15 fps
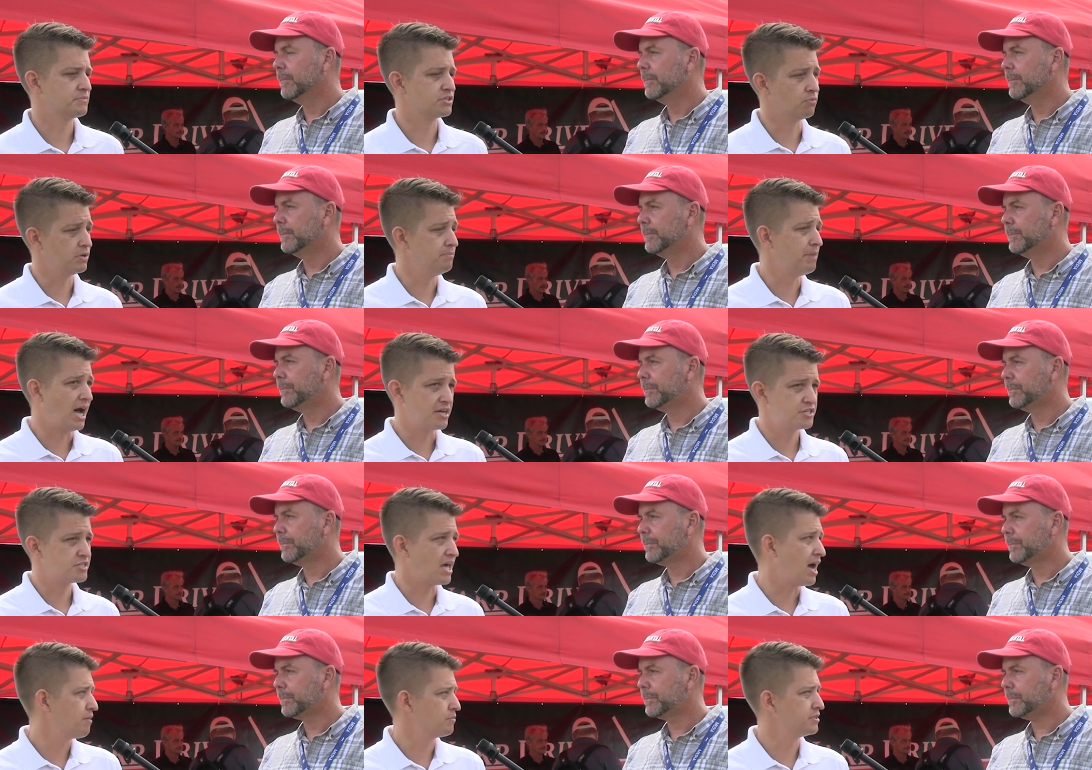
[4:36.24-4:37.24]
Speaker 1: So we match
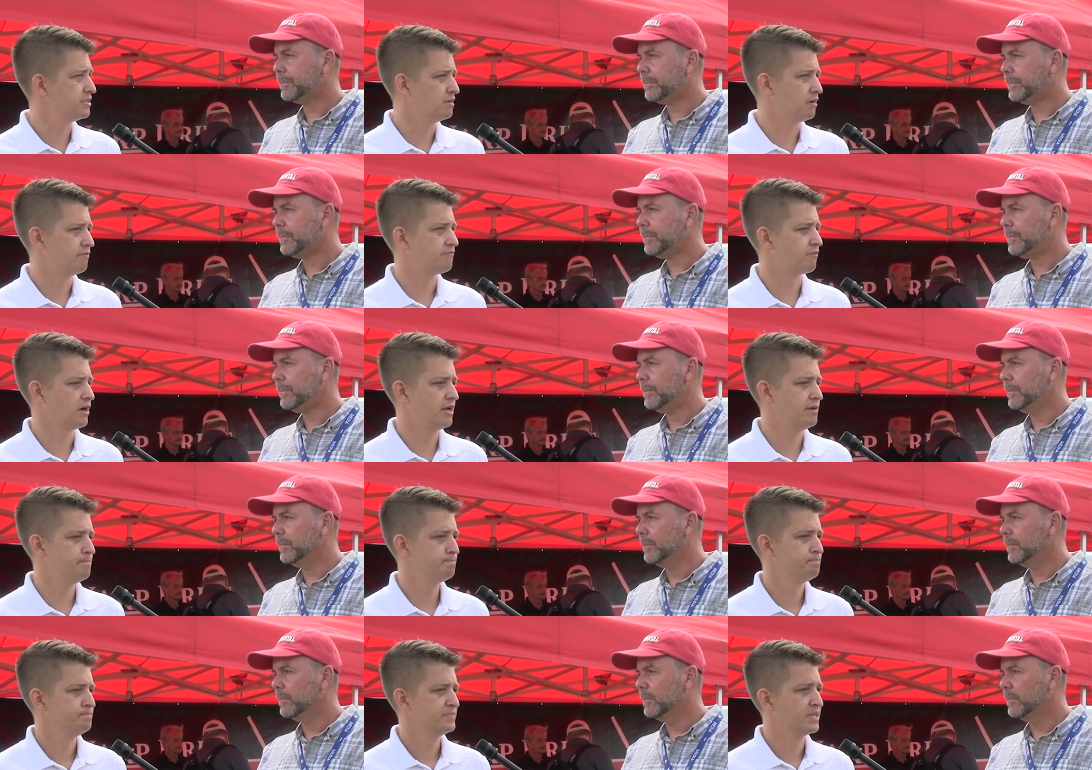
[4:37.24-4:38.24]
that with the
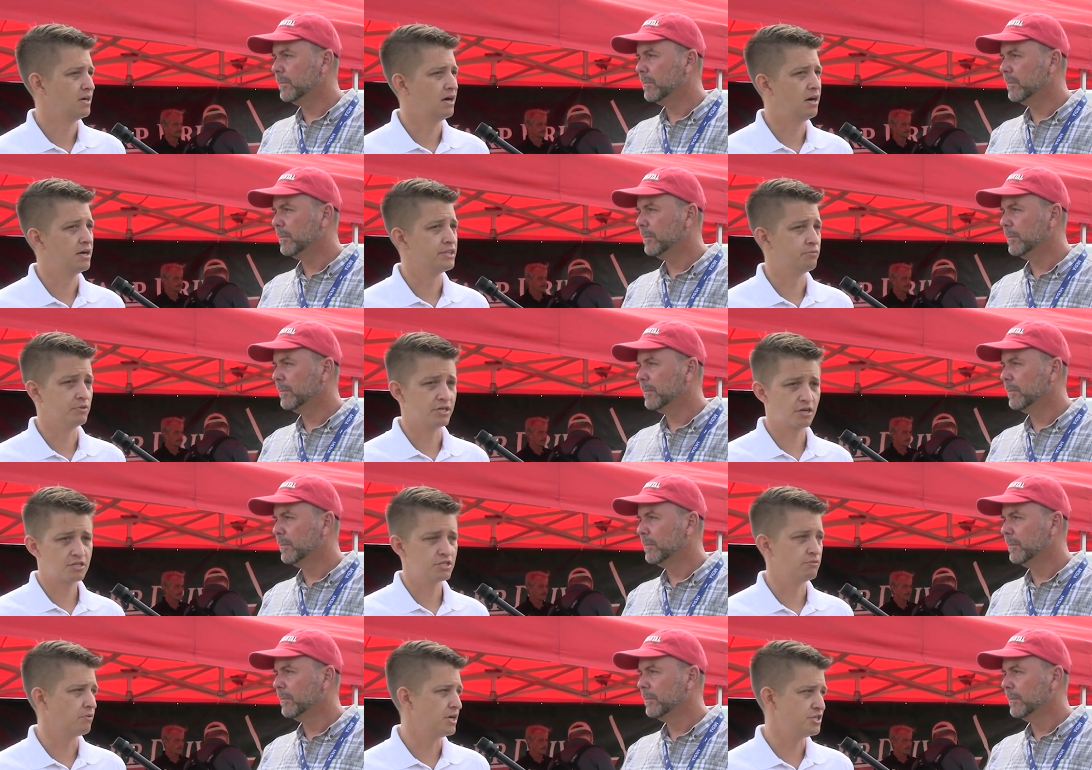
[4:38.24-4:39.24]
airframe and the
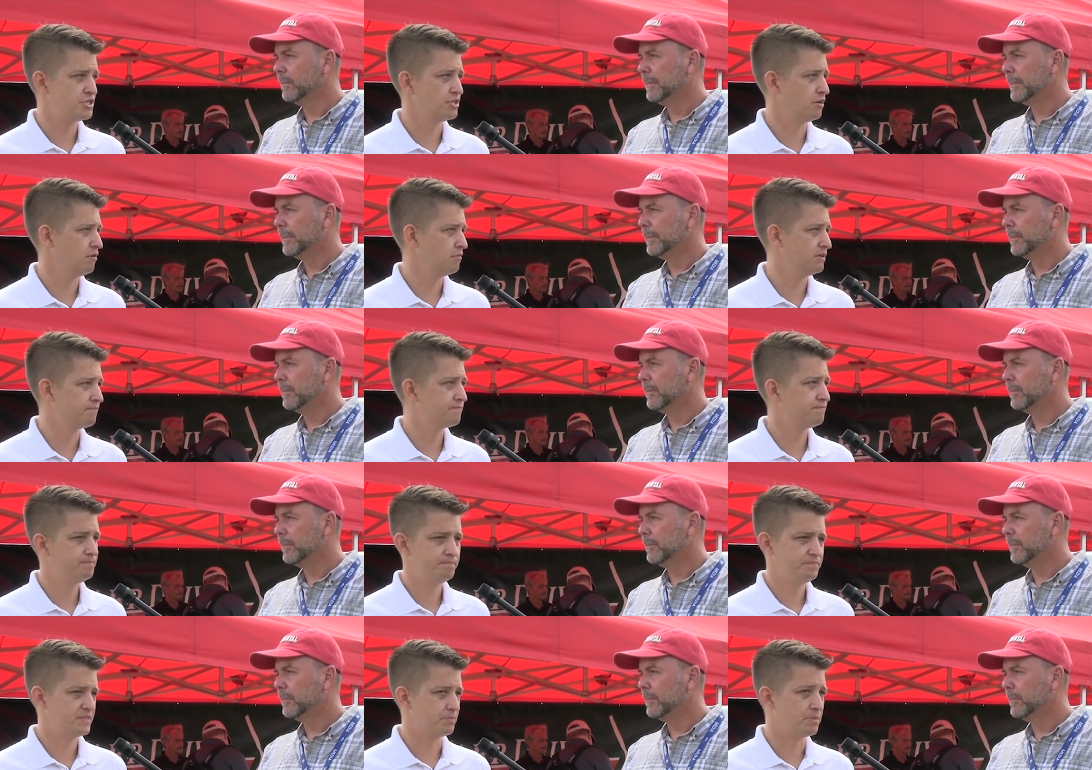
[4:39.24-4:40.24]
reduction ratio,
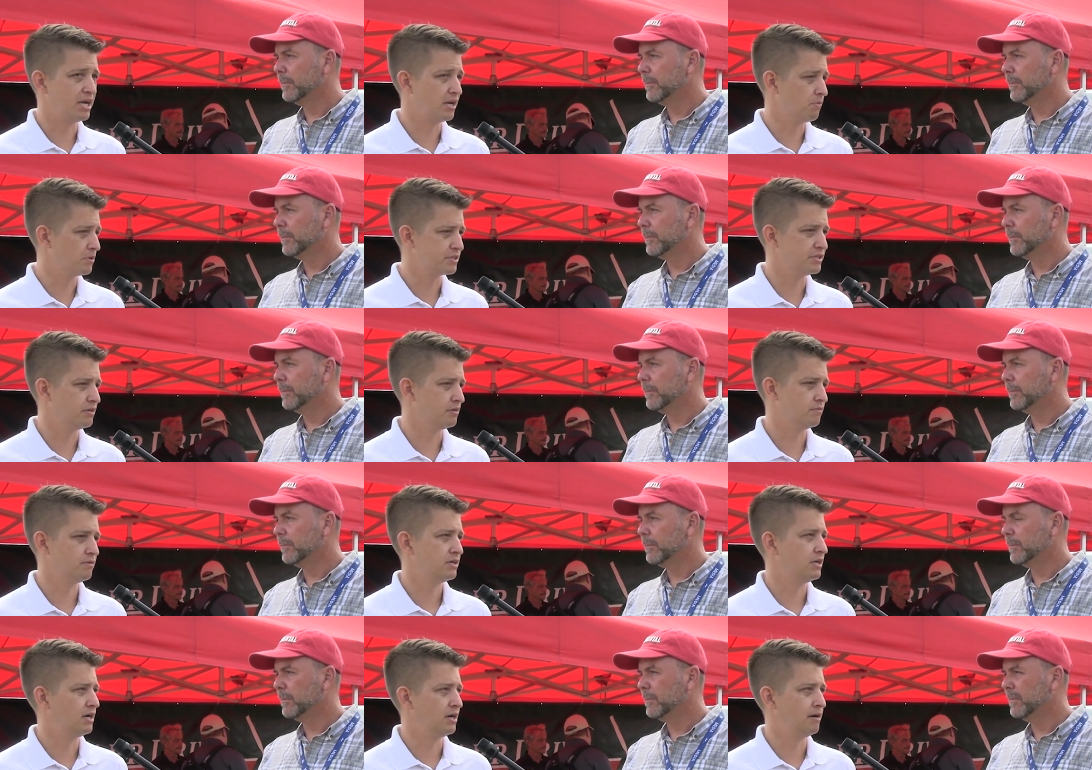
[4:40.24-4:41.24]
depending on what the
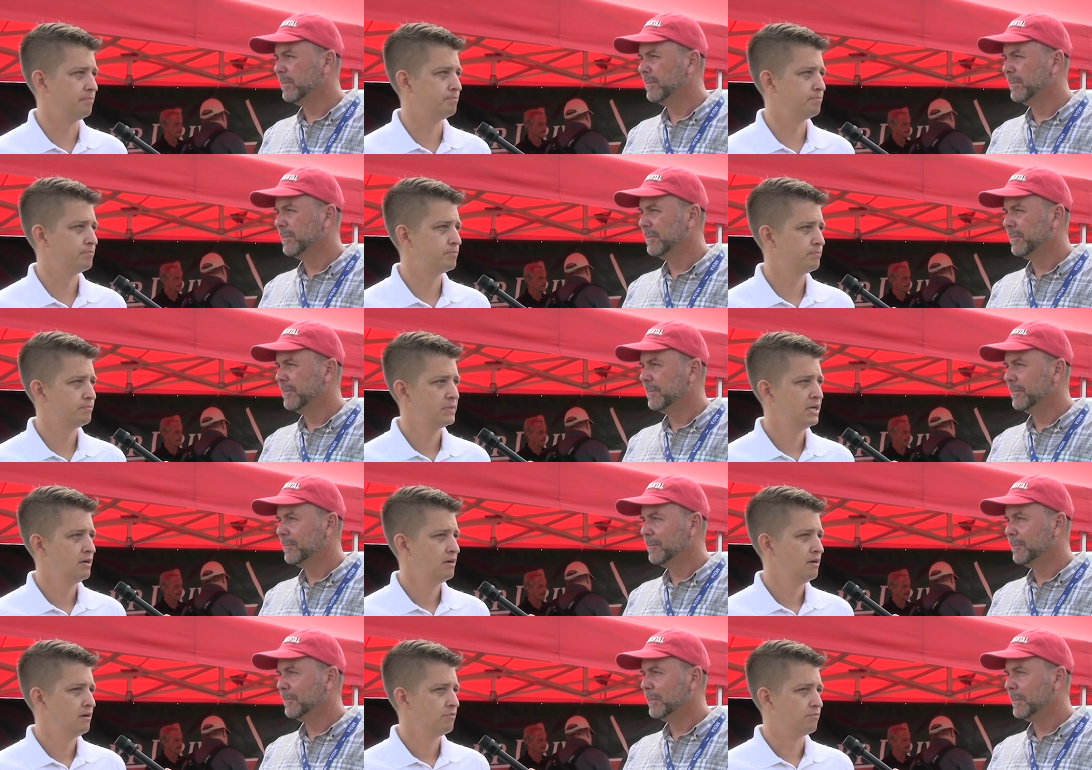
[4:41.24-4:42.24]

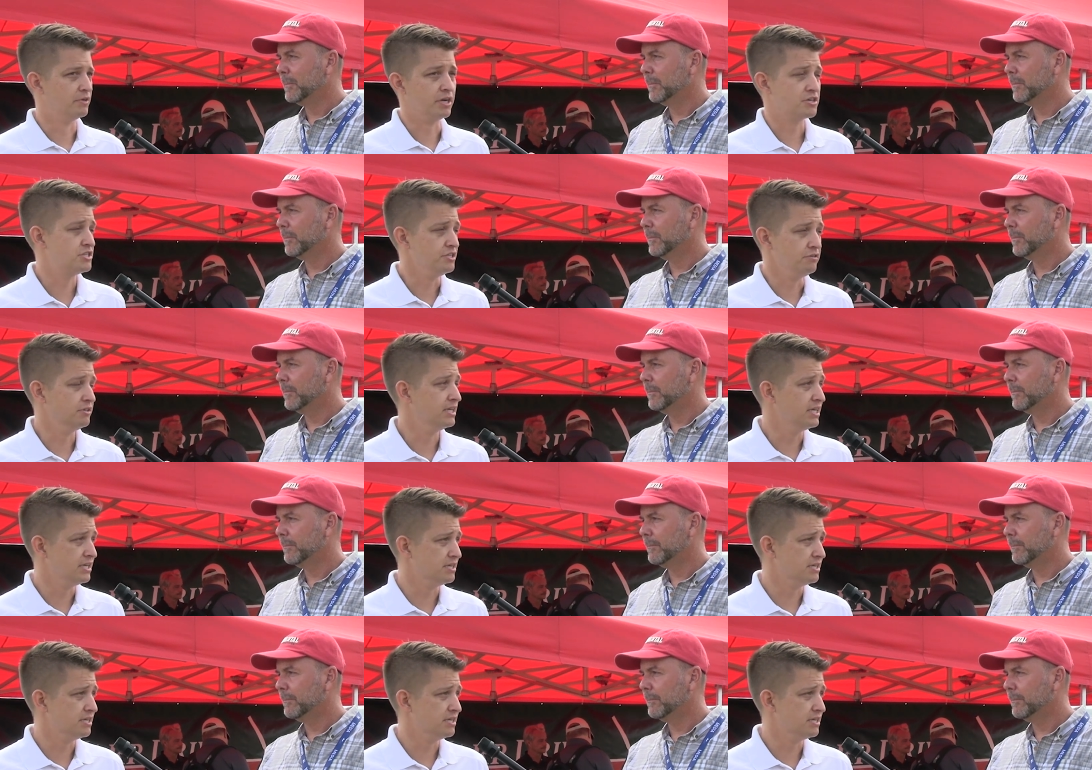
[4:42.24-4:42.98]
reduction unit